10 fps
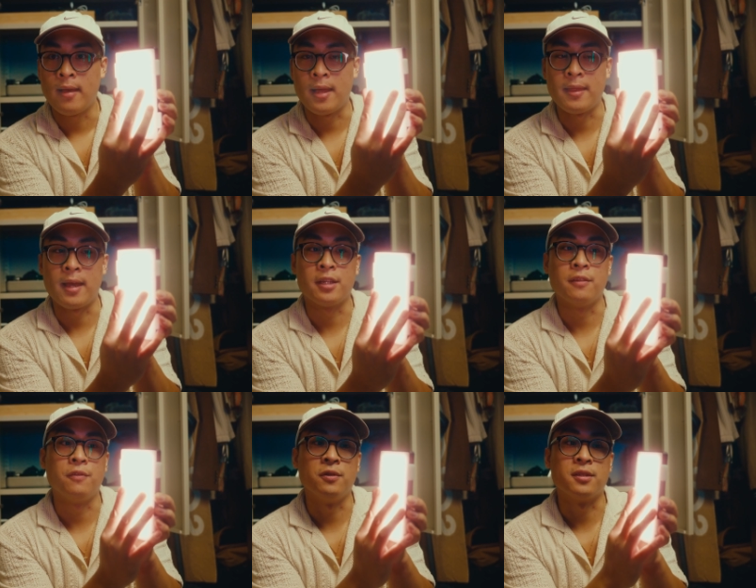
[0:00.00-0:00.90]
and that can
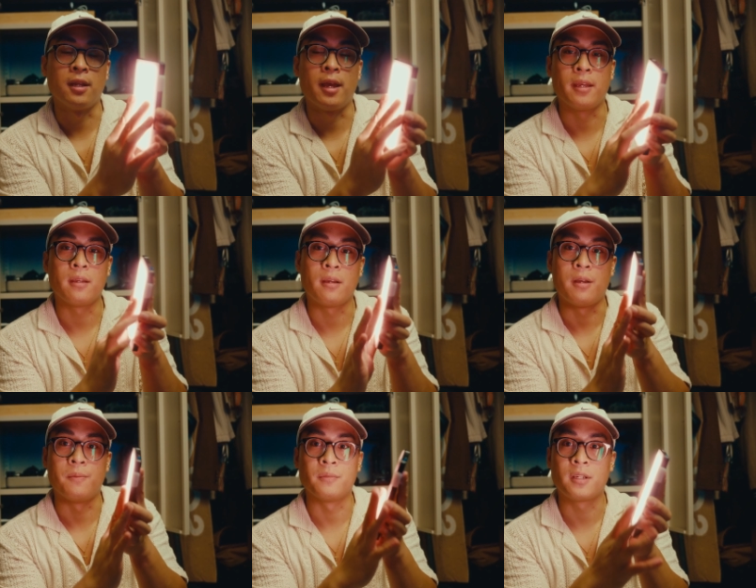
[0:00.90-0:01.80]
diffuse the light,
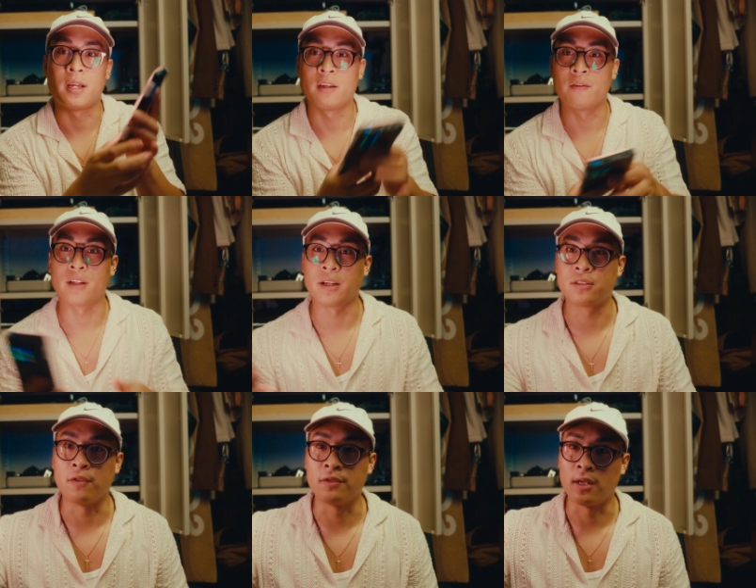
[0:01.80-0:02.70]
kind of gives like
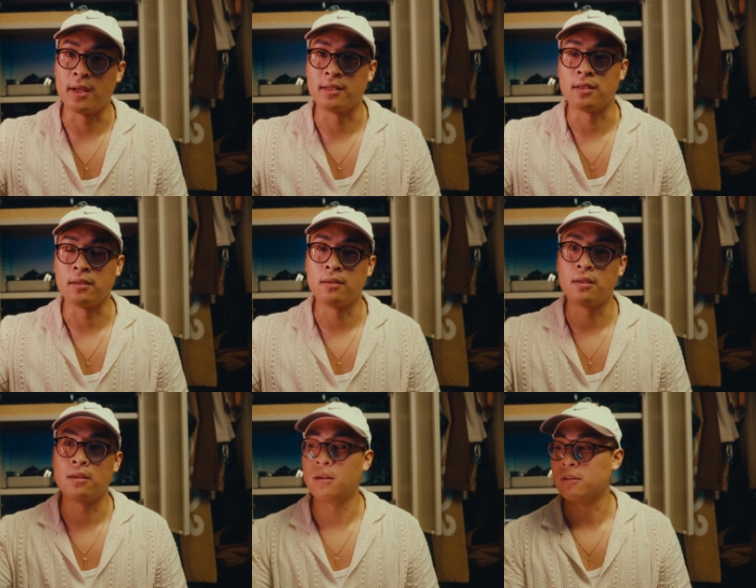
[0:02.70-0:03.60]
softer lighting.
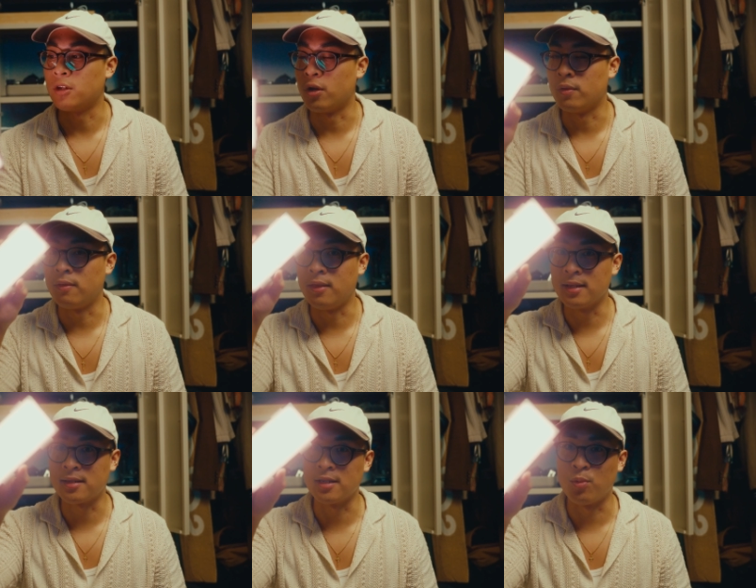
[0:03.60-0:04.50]
So
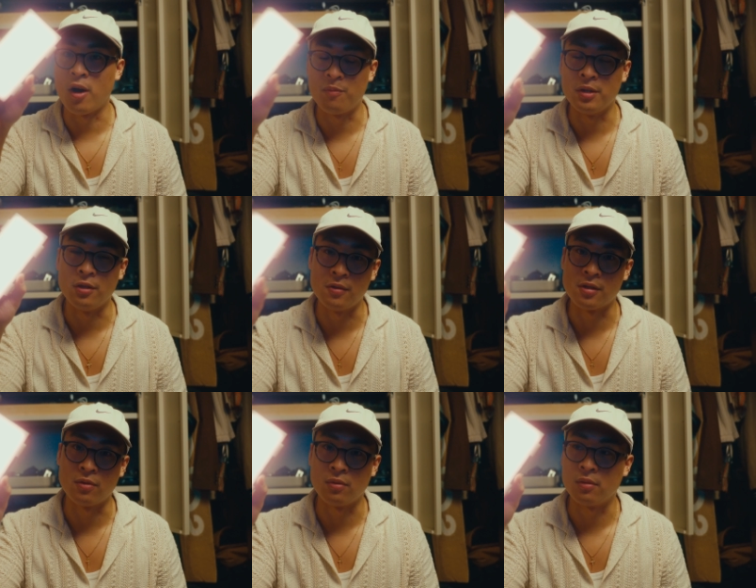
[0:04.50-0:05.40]
this is what I've been
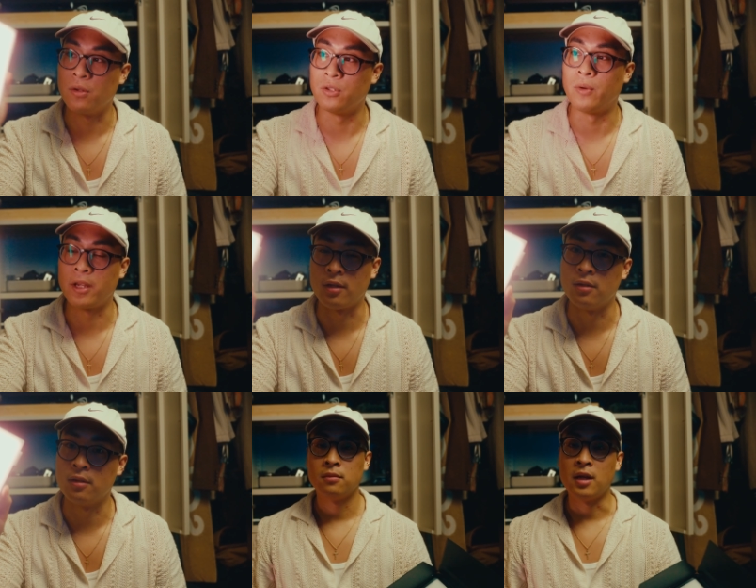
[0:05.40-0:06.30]
using on the regular.
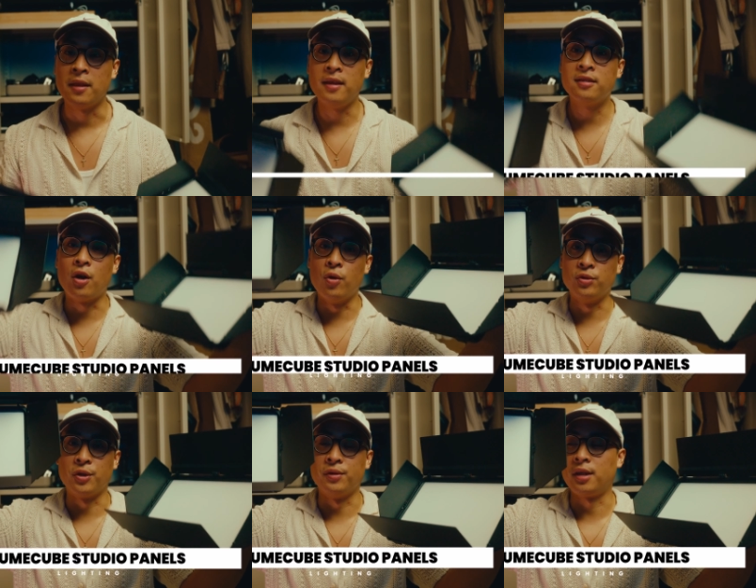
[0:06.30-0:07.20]
And these are
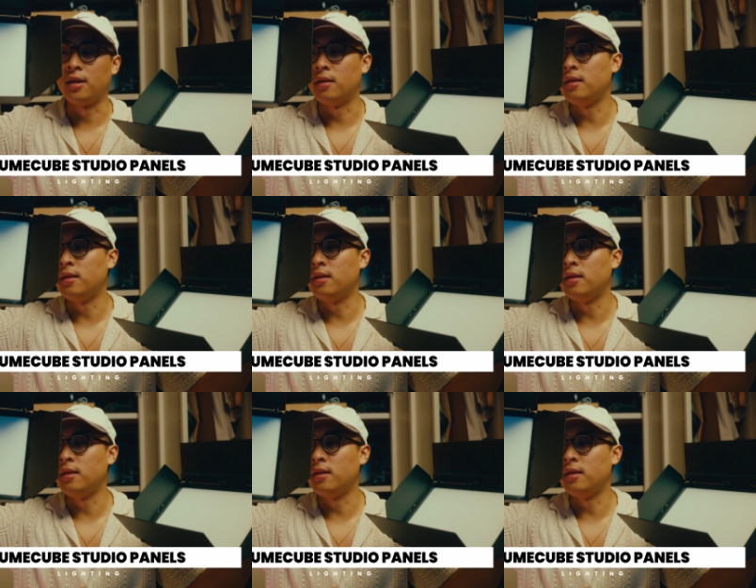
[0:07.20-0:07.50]
also in the kit.